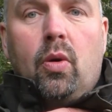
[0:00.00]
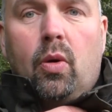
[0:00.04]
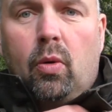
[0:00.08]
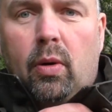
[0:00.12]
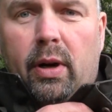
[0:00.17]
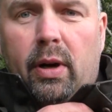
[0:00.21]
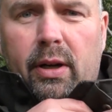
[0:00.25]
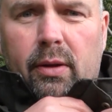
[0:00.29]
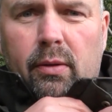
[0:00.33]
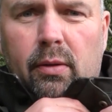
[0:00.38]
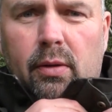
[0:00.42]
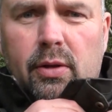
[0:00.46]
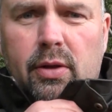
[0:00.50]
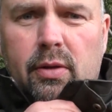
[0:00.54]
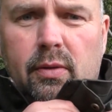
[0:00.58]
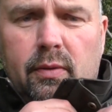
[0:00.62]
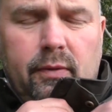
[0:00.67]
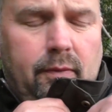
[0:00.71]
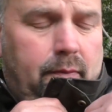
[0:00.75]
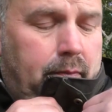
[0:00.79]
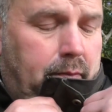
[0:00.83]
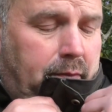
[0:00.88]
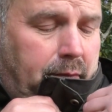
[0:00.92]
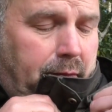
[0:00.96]
Oh, and I also
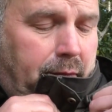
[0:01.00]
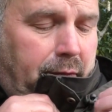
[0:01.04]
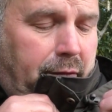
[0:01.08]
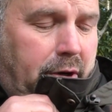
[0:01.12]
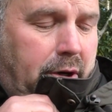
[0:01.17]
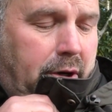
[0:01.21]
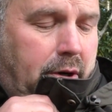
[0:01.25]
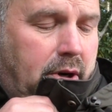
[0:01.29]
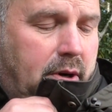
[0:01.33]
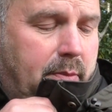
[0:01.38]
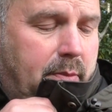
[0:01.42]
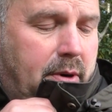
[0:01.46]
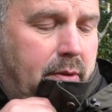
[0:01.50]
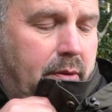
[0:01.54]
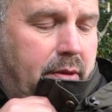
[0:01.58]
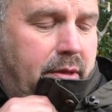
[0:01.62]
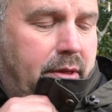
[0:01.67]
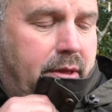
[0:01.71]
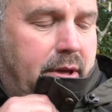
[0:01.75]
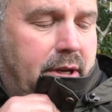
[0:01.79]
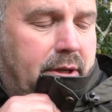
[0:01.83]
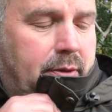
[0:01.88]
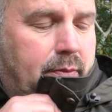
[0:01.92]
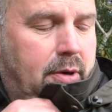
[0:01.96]
forgot about
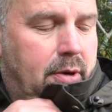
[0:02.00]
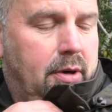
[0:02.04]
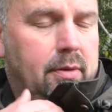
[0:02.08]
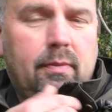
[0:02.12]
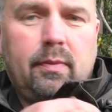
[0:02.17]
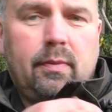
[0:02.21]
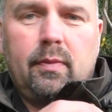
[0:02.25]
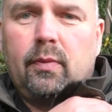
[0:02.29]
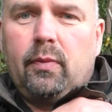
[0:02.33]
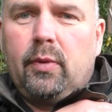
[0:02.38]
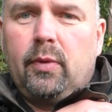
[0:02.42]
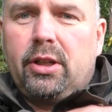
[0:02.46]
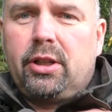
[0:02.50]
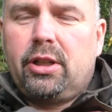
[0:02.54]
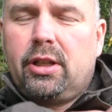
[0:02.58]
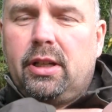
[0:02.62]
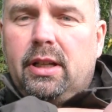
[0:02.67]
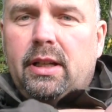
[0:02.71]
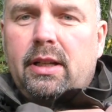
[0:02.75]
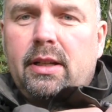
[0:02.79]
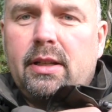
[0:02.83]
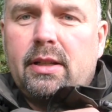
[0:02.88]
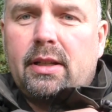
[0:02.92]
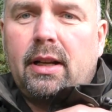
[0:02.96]
this one, which
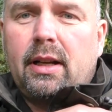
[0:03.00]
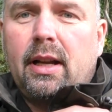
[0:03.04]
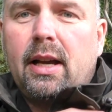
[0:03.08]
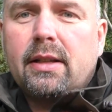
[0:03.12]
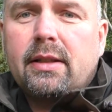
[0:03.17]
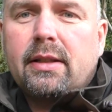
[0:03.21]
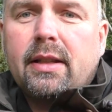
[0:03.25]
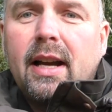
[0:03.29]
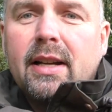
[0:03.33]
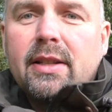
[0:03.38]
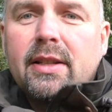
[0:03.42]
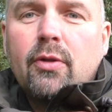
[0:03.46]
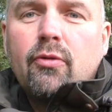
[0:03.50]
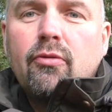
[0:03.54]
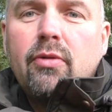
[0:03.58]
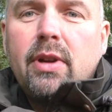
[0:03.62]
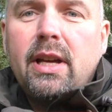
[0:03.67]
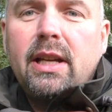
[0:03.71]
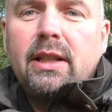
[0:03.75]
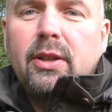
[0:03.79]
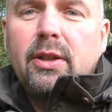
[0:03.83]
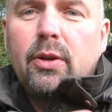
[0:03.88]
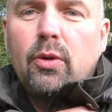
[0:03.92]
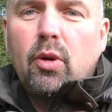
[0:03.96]
is classed as a
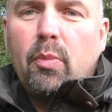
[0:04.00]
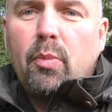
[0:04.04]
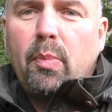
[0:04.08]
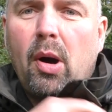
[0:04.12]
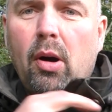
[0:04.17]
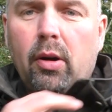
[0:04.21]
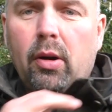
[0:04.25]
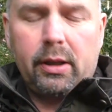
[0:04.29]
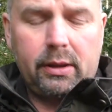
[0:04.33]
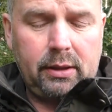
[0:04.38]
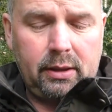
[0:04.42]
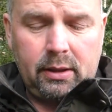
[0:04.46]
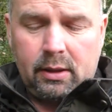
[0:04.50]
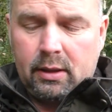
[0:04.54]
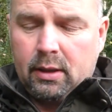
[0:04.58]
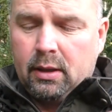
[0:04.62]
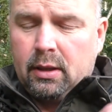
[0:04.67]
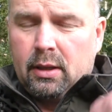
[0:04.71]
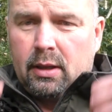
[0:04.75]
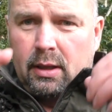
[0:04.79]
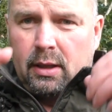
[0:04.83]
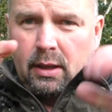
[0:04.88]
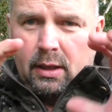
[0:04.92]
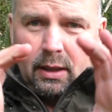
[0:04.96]
radio pocket.
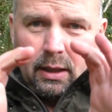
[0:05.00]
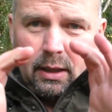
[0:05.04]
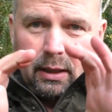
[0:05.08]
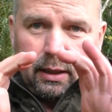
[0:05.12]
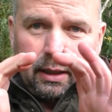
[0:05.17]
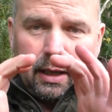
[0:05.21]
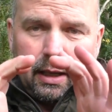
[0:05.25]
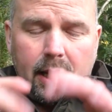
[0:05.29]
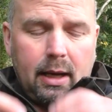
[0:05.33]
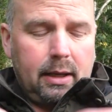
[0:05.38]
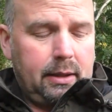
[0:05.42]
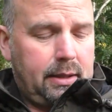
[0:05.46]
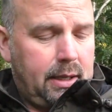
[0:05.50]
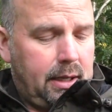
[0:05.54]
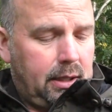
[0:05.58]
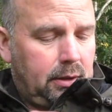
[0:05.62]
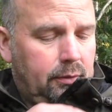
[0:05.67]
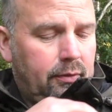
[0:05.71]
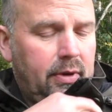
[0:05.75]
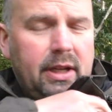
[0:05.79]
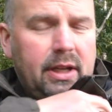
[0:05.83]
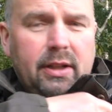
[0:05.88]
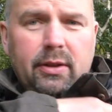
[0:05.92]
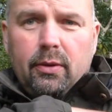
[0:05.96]
A little
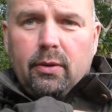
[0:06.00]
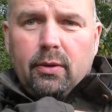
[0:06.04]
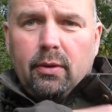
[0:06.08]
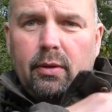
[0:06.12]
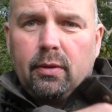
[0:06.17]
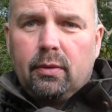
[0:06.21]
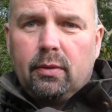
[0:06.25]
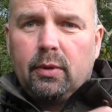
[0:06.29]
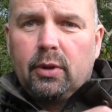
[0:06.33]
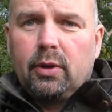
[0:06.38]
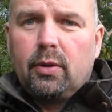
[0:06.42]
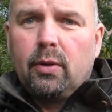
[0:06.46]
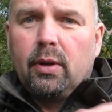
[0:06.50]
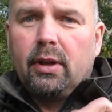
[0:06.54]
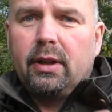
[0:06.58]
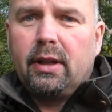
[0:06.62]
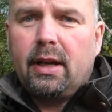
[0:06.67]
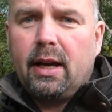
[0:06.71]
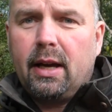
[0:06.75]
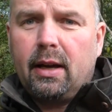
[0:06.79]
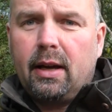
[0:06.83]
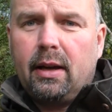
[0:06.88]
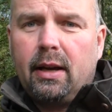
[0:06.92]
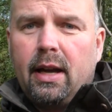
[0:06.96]
handheld radio would go in
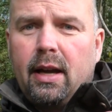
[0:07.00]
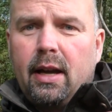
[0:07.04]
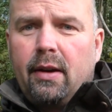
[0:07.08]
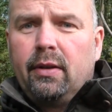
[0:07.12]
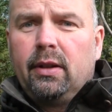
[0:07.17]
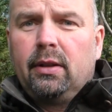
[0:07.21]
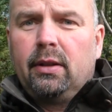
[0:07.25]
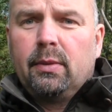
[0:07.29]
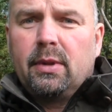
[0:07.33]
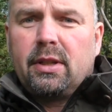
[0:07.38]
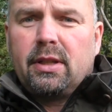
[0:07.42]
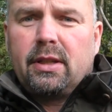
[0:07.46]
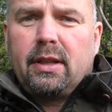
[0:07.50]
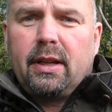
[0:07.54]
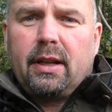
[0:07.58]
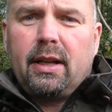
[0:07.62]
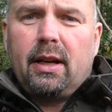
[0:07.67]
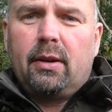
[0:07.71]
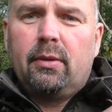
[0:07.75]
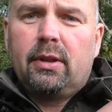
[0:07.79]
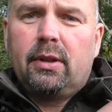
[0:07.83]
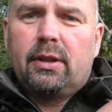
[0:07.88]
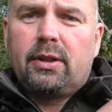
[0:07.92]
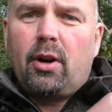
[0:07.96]
there, aerial would stick
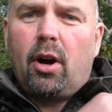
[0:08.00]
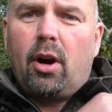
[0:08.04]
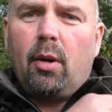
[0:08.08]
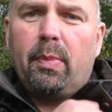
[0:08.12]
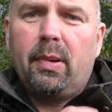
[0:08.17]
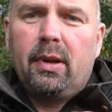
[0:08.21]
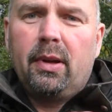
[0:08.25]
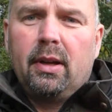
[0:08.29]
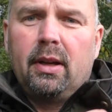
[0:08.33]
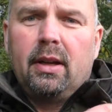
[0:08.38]
out the top.